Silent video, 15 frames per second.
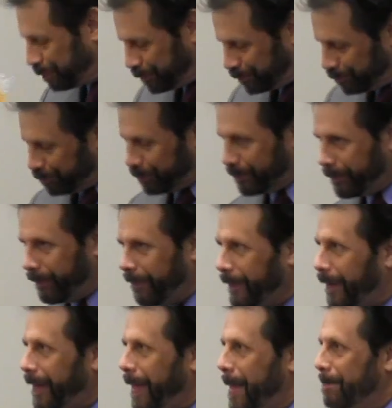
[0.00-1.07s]
Thank you very much for your
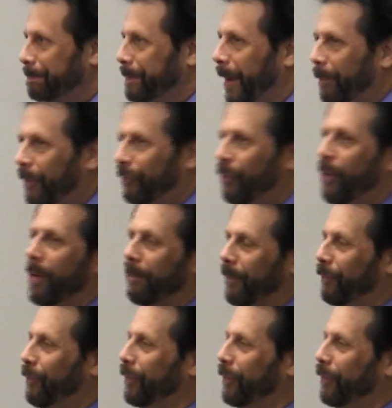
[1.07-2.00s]
talk.